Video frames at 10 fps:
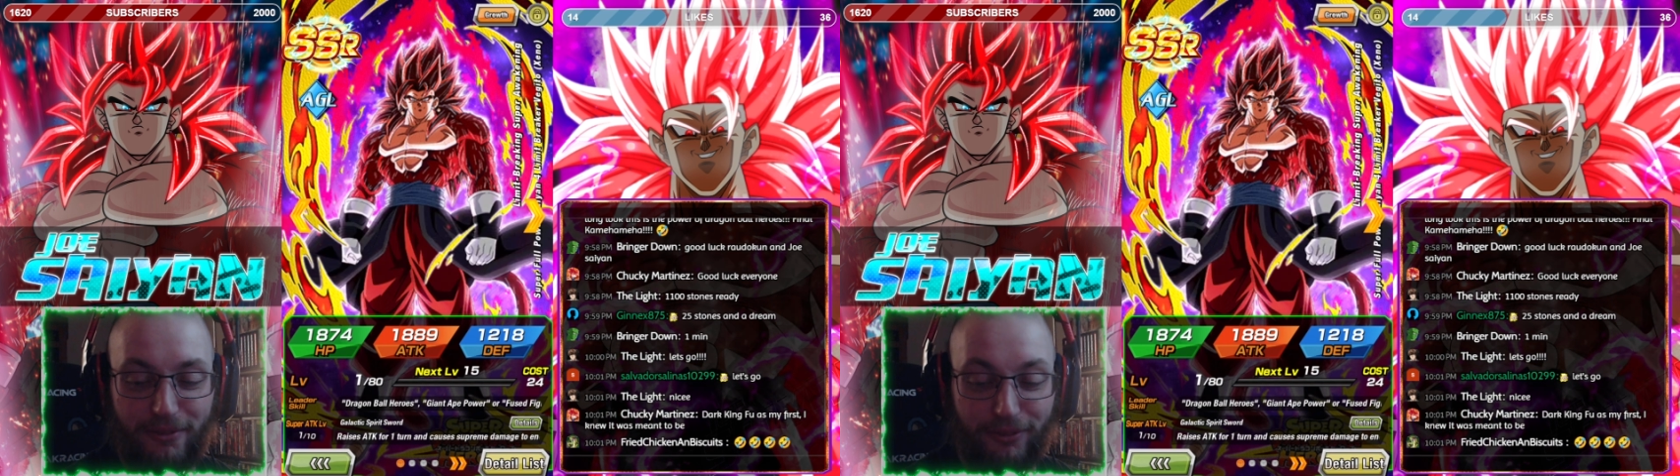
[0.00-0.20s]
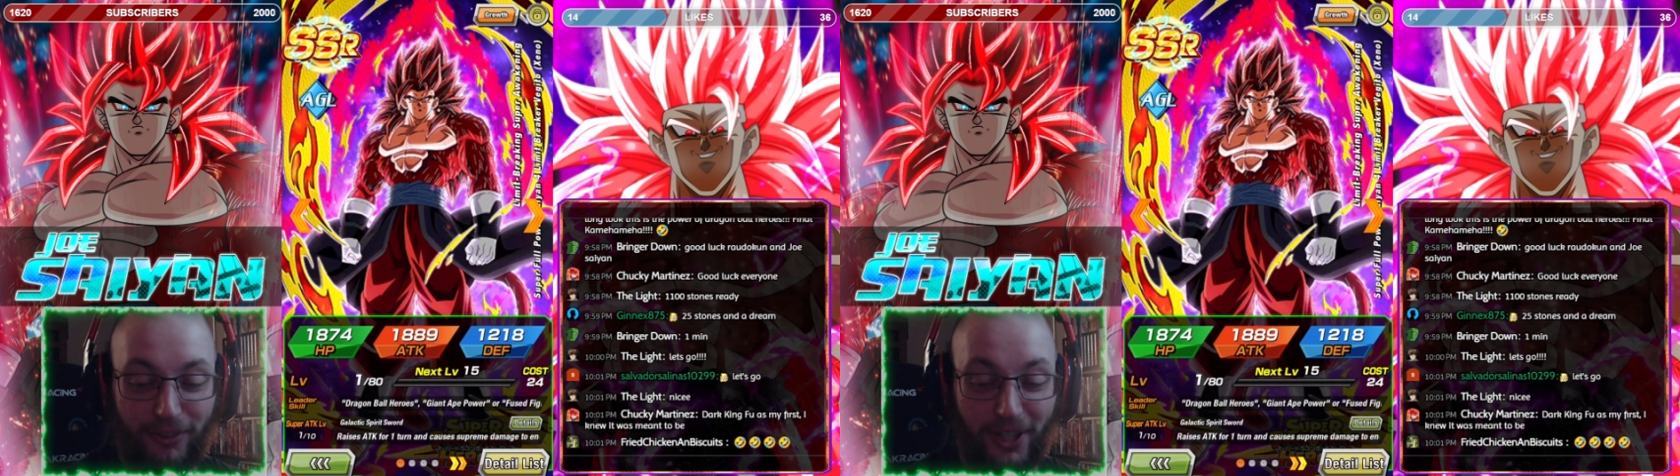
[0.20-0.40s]

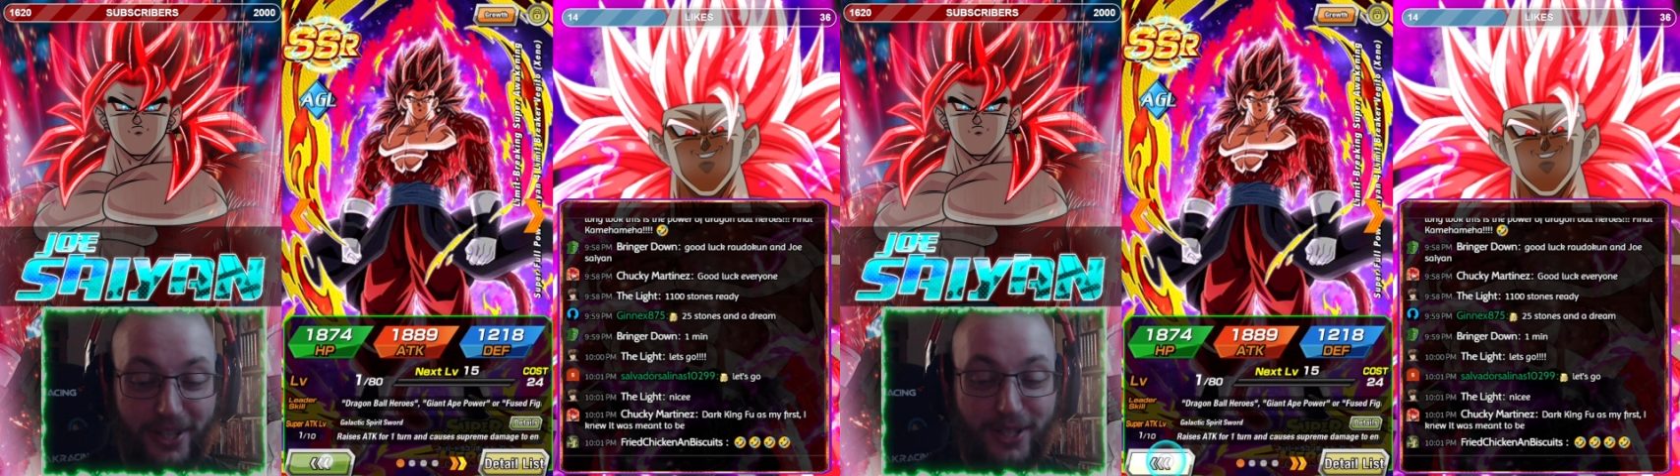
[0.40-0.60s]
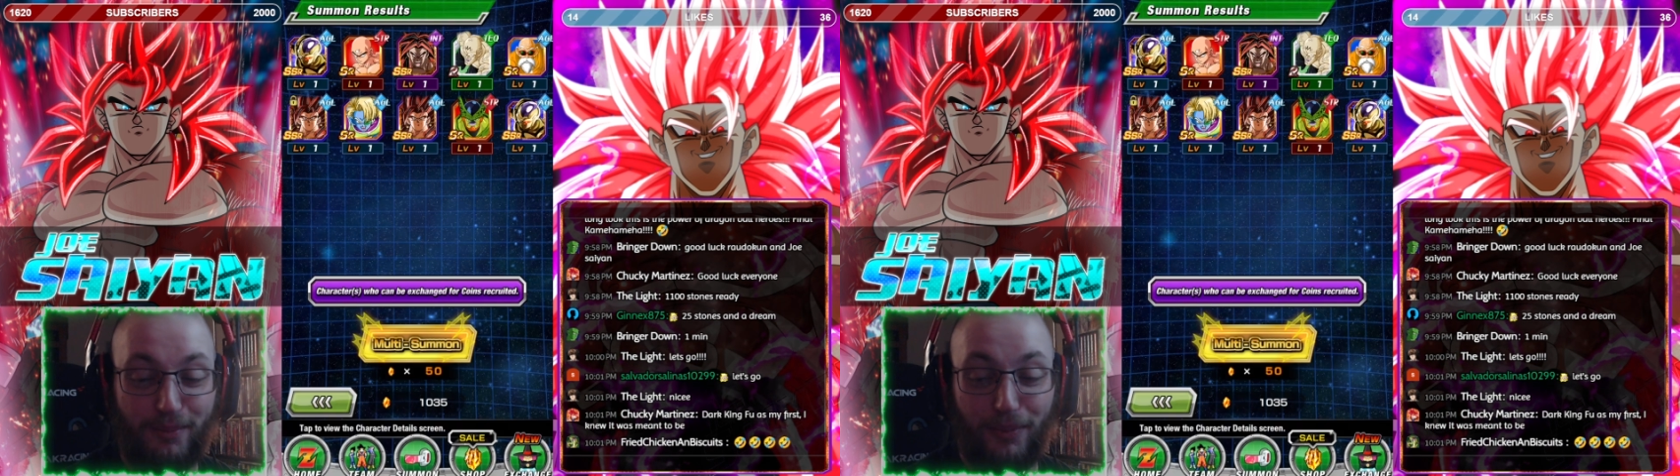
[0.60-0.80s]

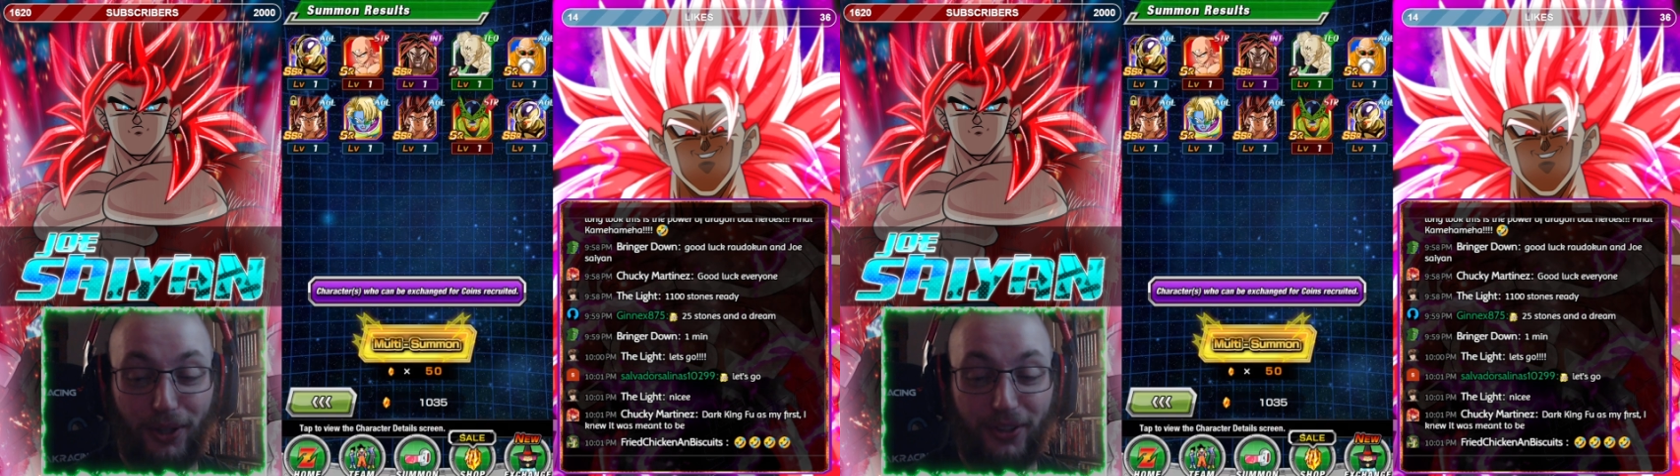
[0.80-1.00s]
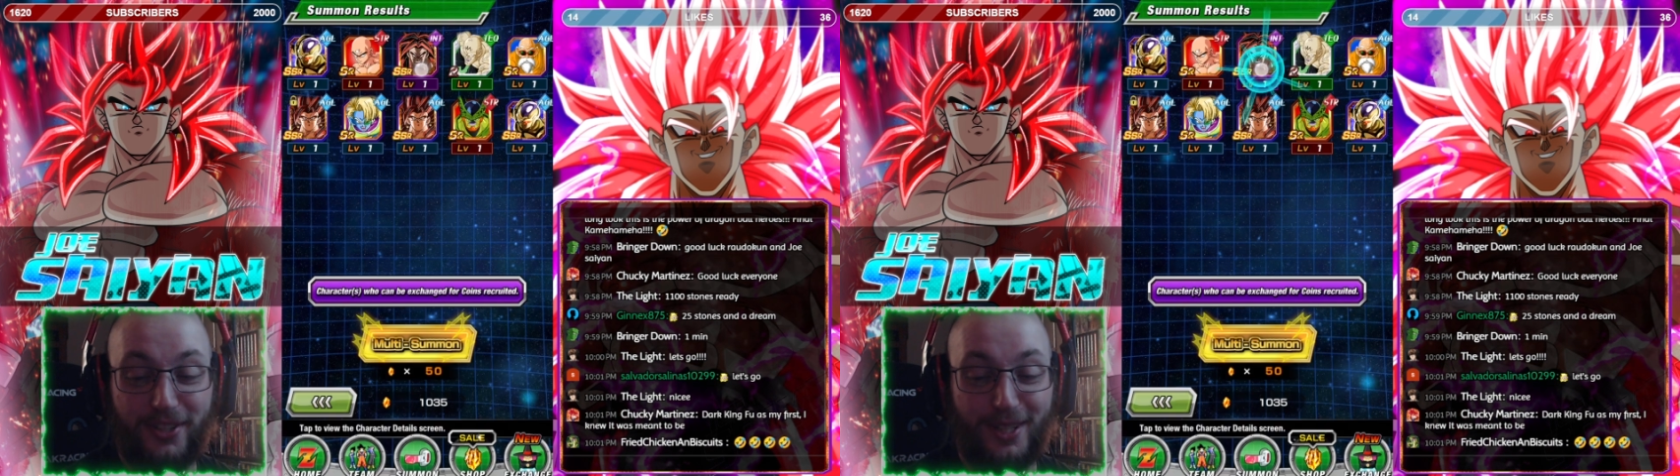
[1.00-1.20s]
First
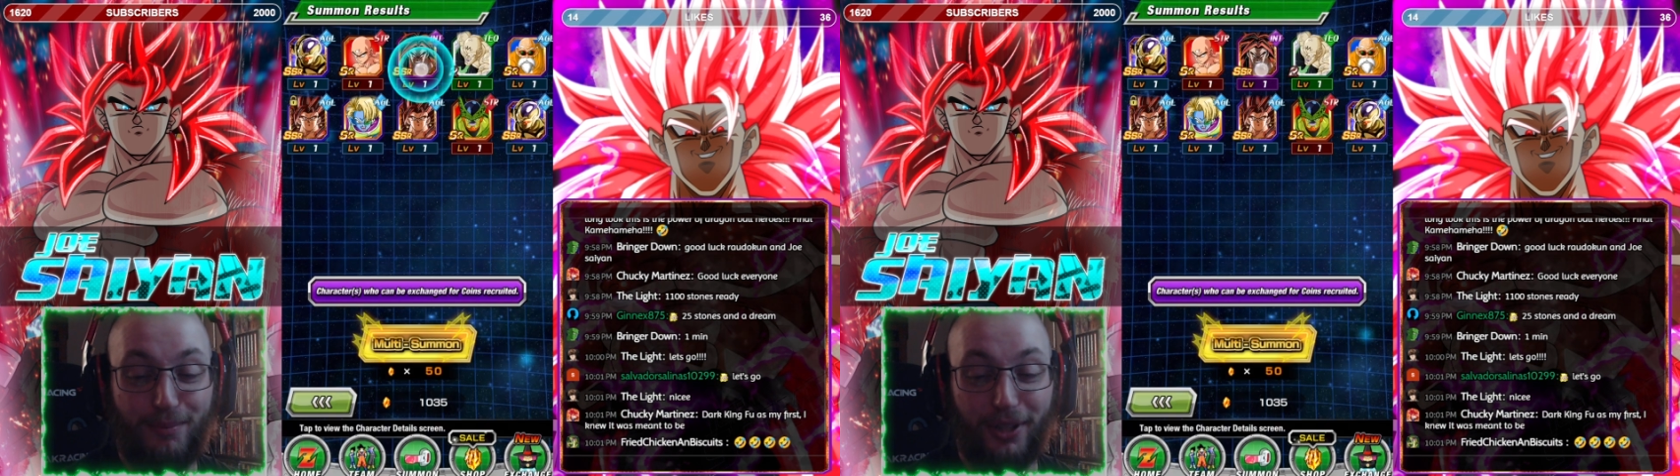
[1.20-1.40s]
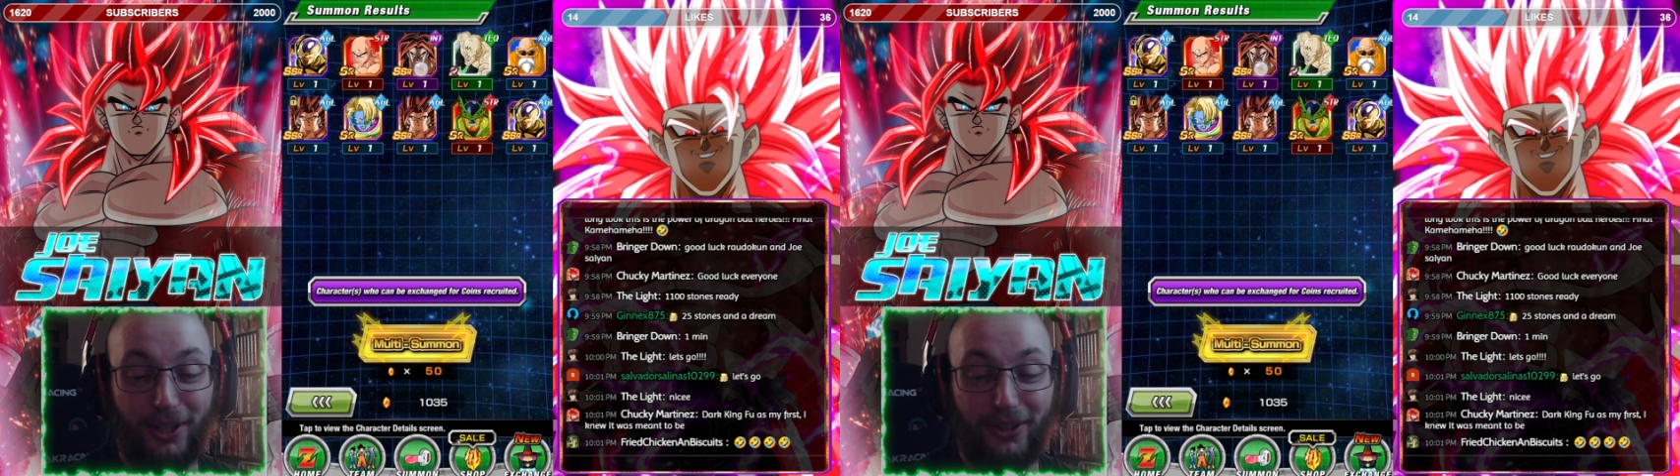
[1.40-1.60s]
multi, bro.